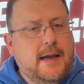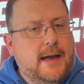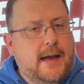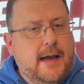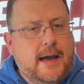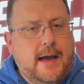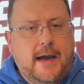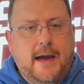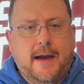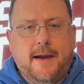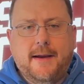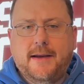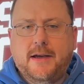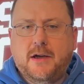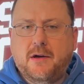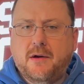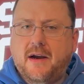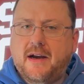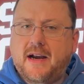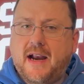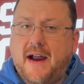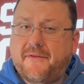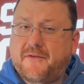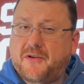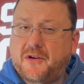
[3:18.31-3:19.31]
Uh, you know,
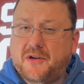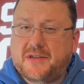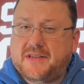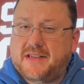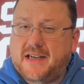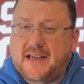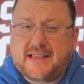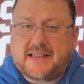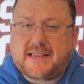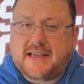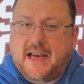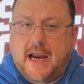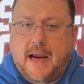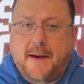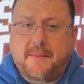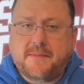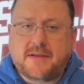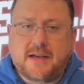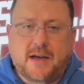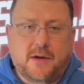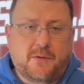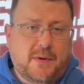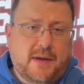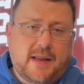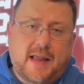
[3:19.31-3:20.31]
and after six games,
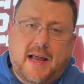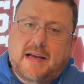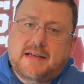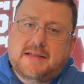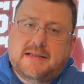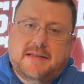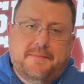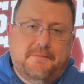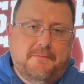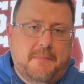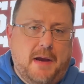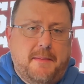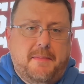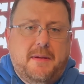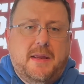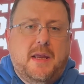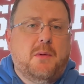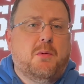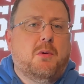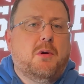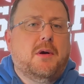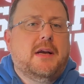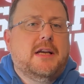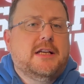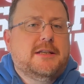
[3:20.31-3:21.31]
I realized maybe they
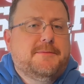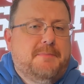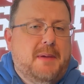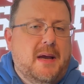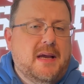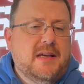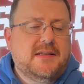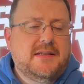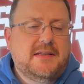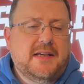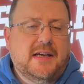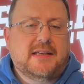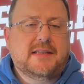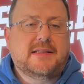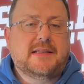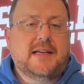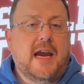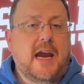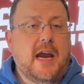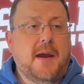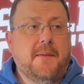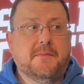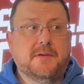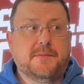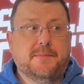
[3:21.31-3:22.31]
weren't his best six
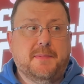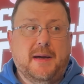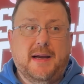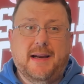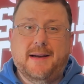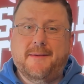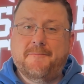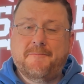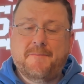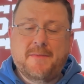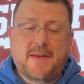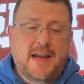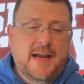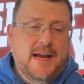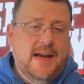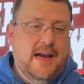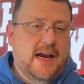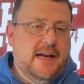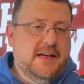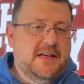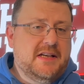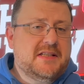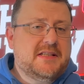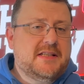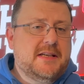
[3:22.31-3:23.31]
games, but
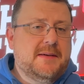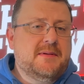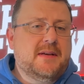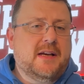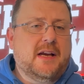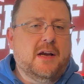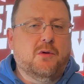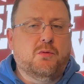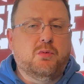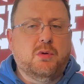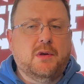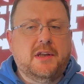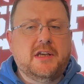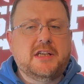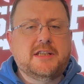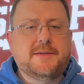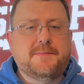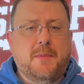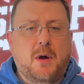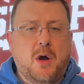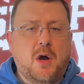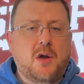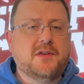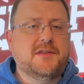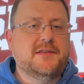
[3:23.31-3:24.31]
it just seems like a really
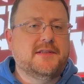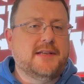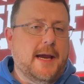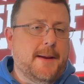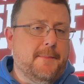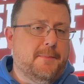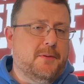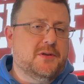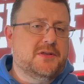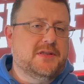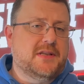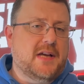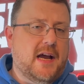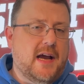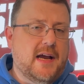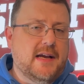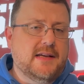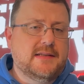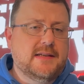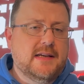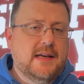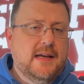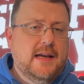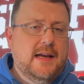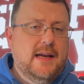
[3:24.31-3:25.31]
small sample
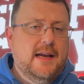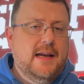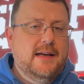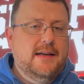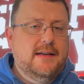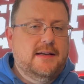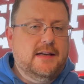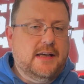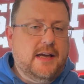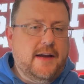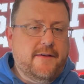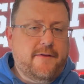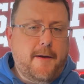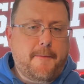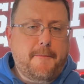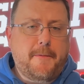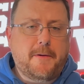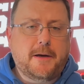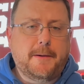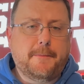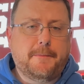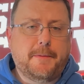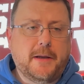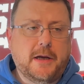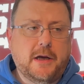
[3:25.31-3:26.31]
size to give up
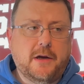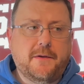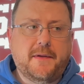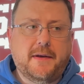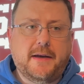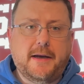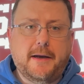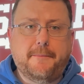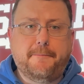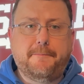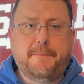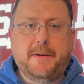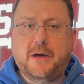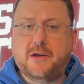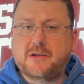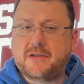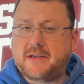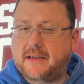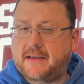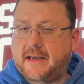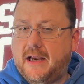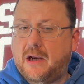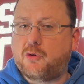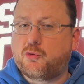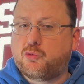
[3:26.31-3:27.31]
on a player that appears
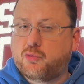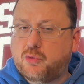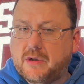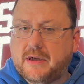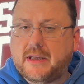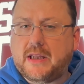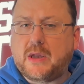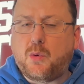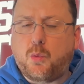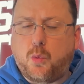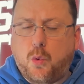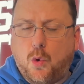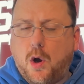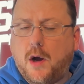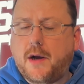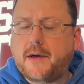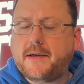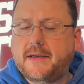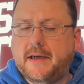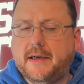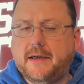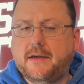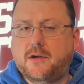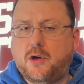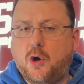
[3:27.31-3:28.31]
like they really want
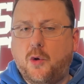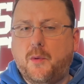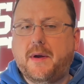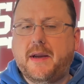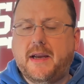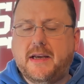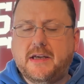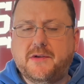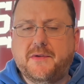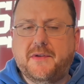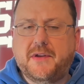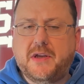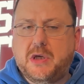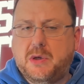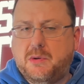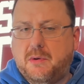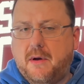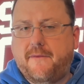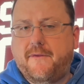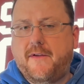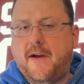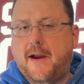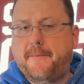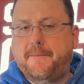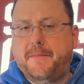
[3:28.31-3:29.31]
it going into the
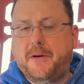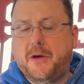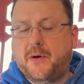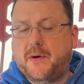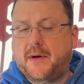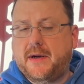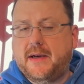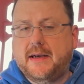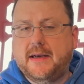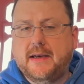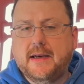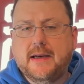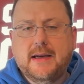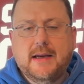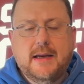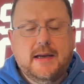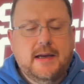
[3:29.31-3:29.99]
UFA period.